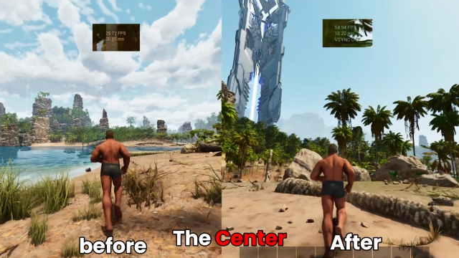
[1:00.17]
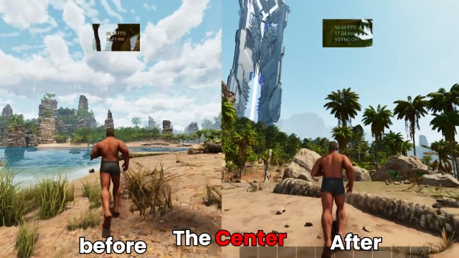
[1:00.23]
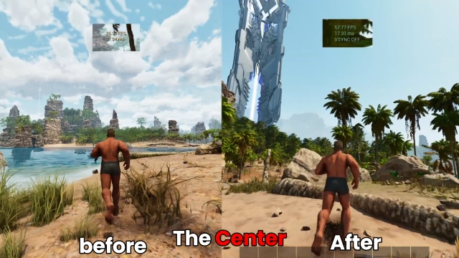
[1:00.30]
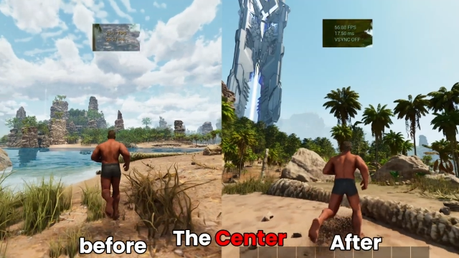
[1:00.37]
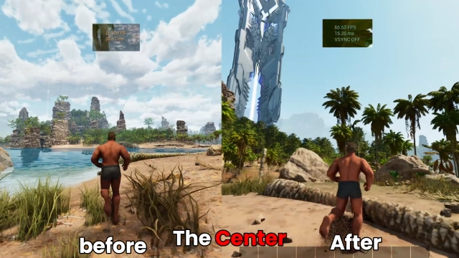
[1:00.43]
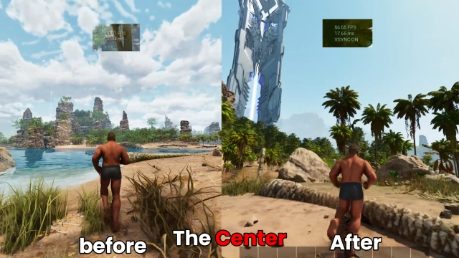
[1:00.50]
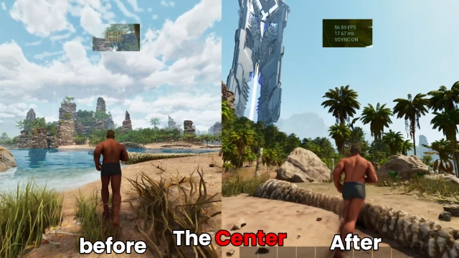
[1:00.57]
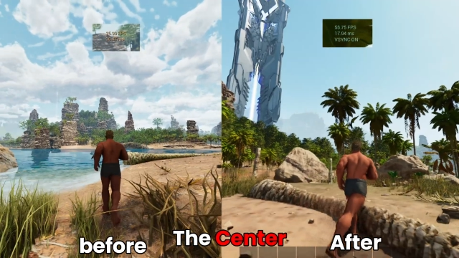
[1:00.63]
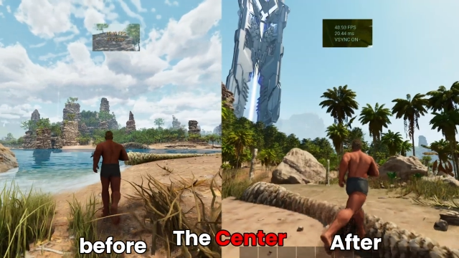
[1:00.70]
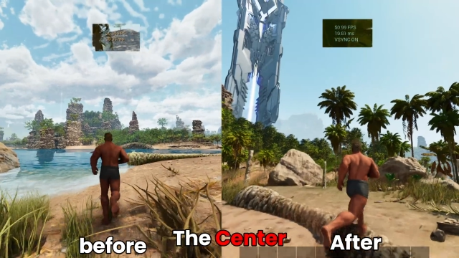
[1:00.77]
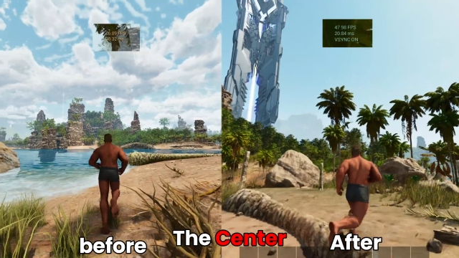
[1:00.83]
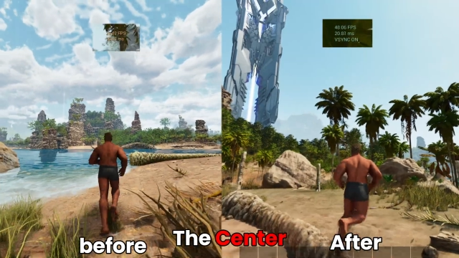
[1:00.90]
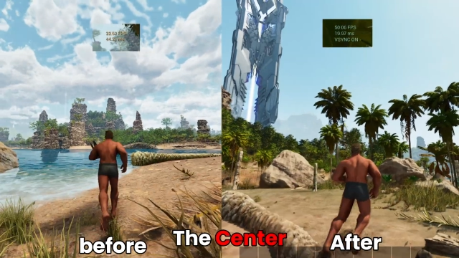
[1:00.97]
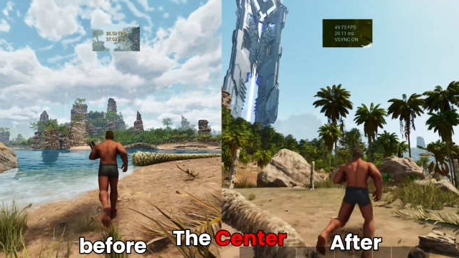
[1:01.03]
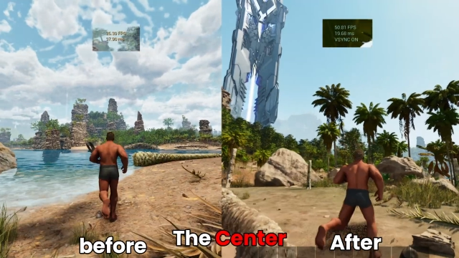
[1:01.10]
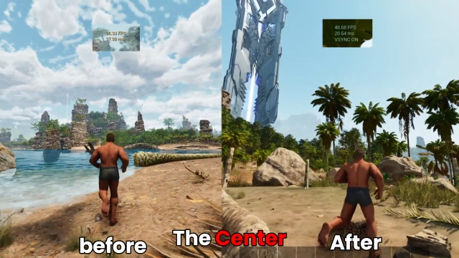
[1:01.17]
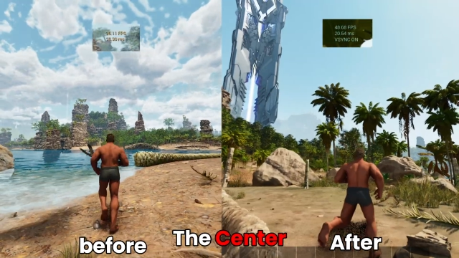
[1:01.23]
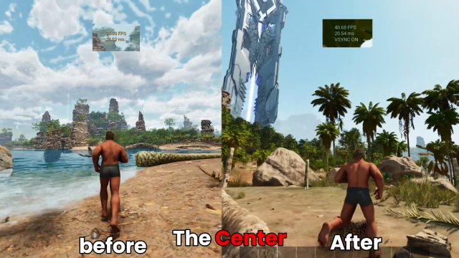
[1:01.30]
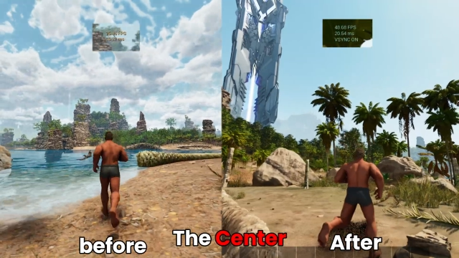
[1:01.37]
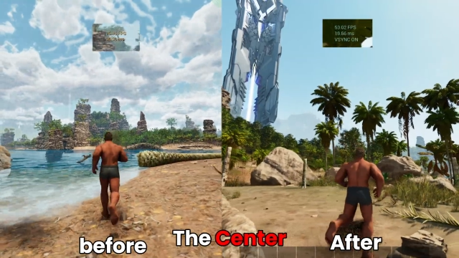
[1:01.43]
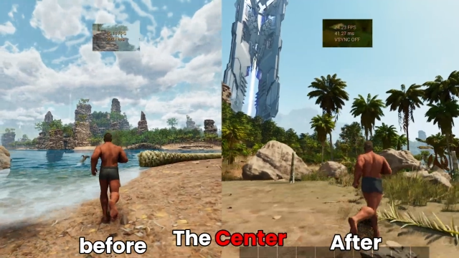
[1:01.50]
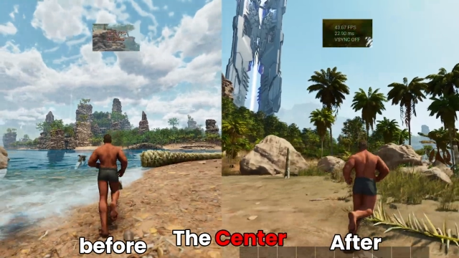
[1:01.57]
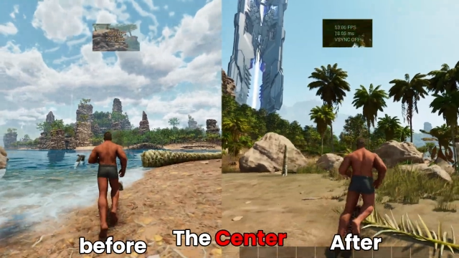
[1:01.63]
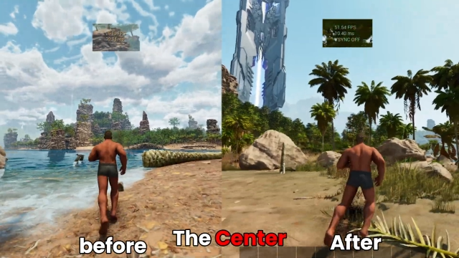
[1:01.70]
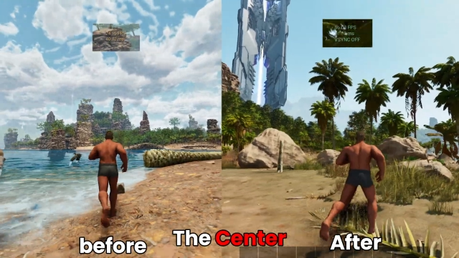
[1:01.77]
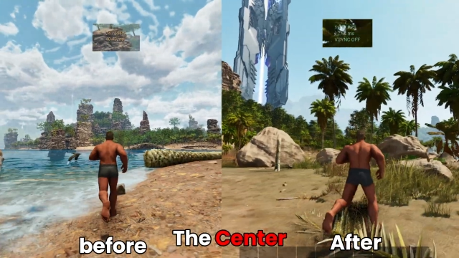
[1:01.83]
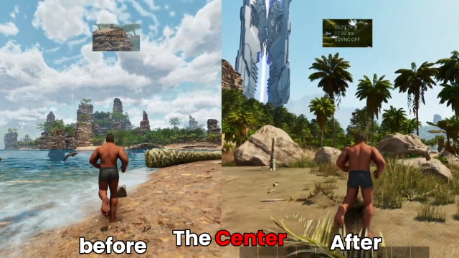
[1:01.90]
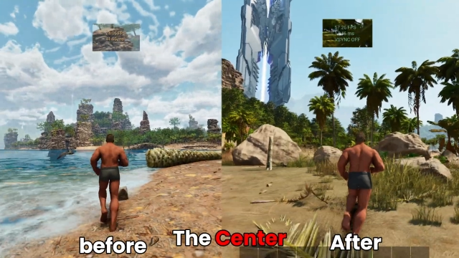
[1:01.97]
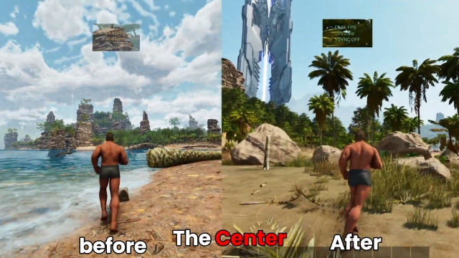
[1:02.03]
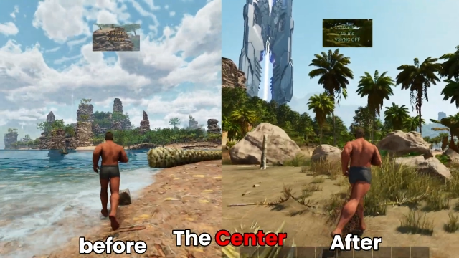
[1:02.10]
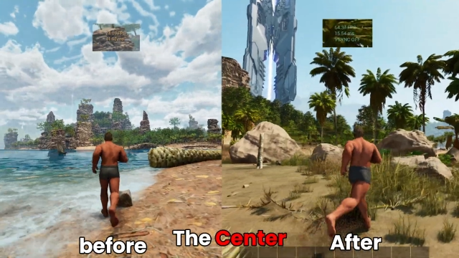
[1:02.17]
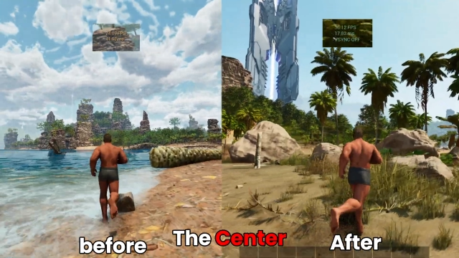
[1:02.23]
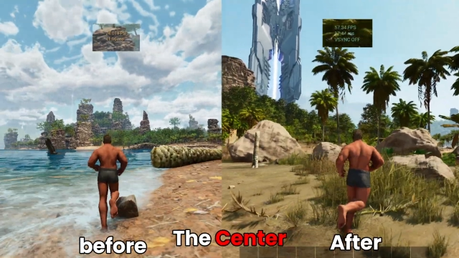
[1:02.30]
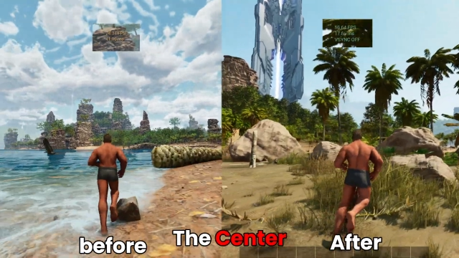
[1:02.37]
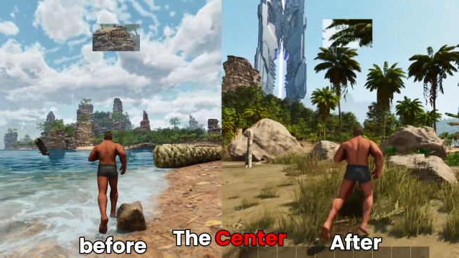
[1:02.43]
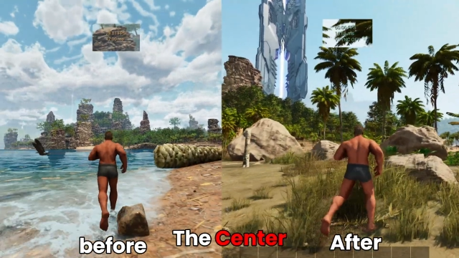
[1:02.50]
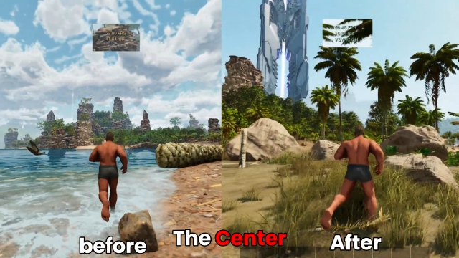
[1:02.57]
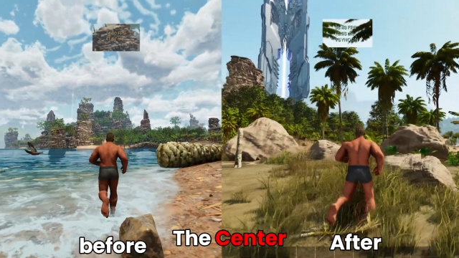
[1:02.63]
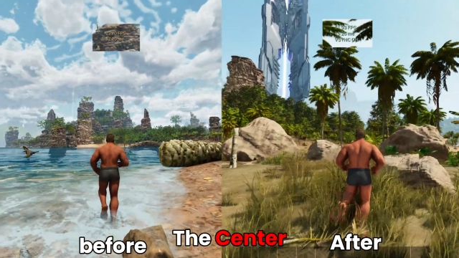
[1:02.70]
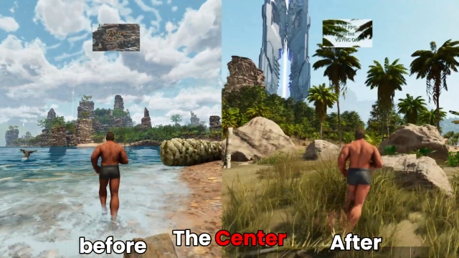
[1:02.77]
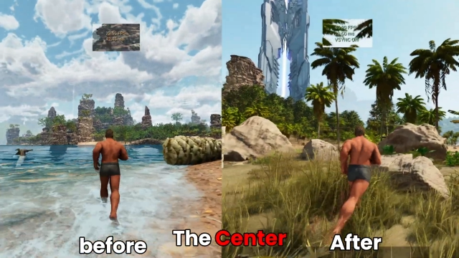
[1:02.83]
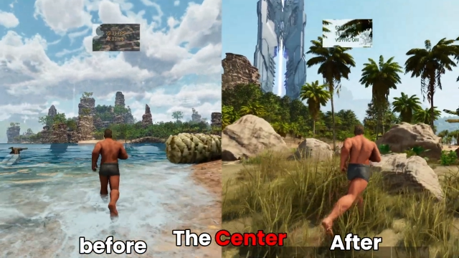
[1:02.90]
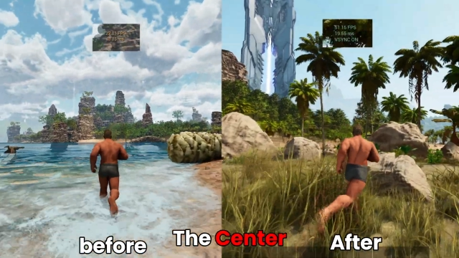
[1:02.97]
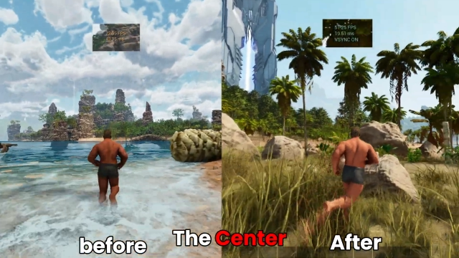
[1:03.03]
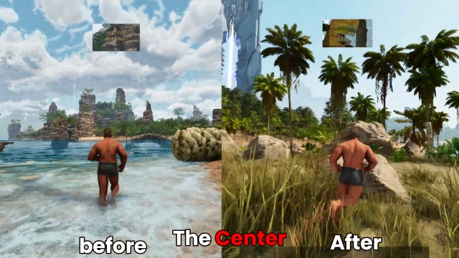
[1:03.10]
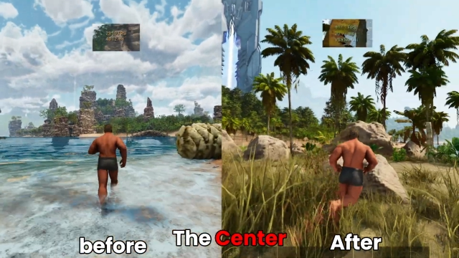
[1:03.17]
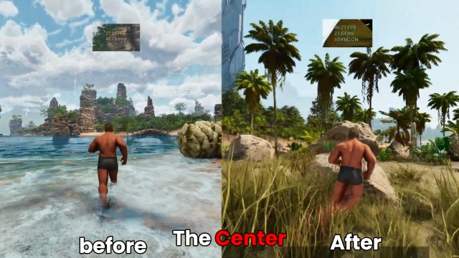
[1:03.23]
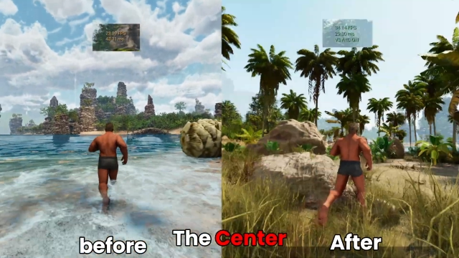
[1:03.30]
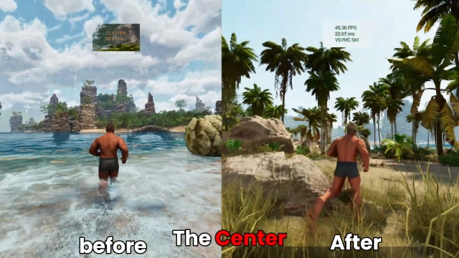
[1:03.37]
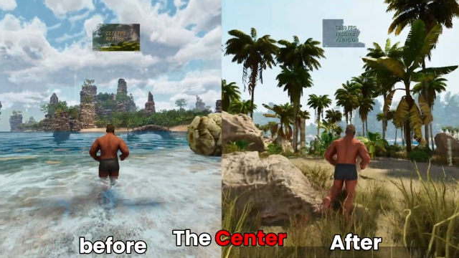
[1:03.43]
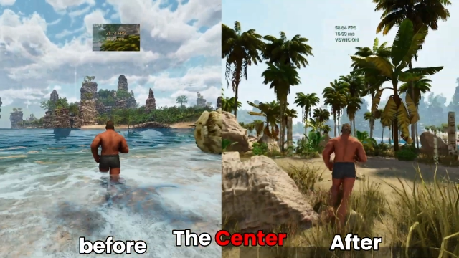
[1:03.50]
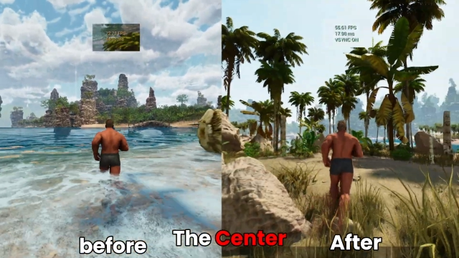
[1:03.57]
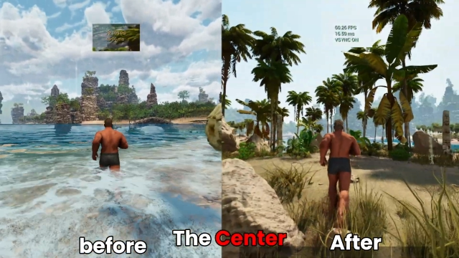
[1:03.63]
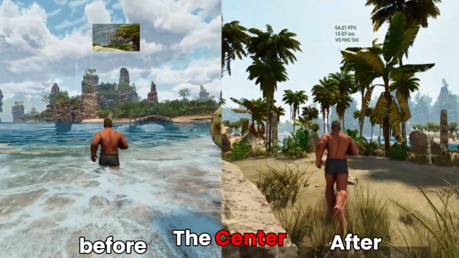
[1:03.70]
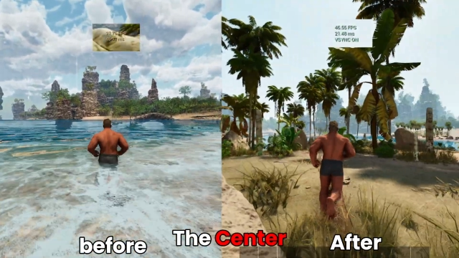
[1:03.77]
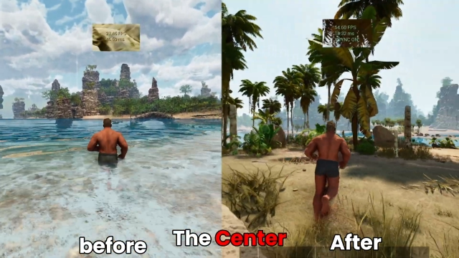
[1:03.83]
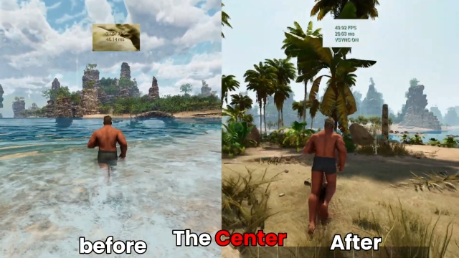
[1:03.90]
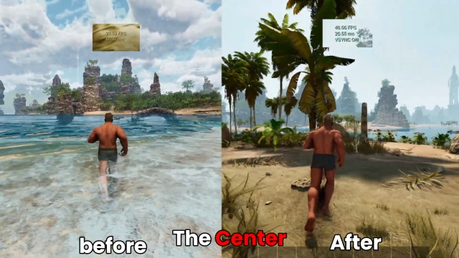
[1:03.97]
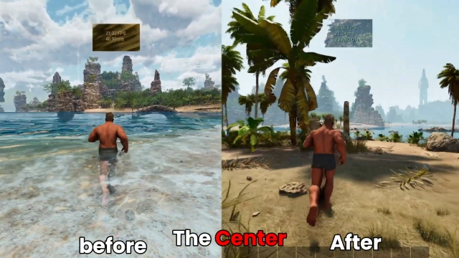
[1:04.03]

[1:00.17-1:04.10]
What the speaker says: (no speaker visible)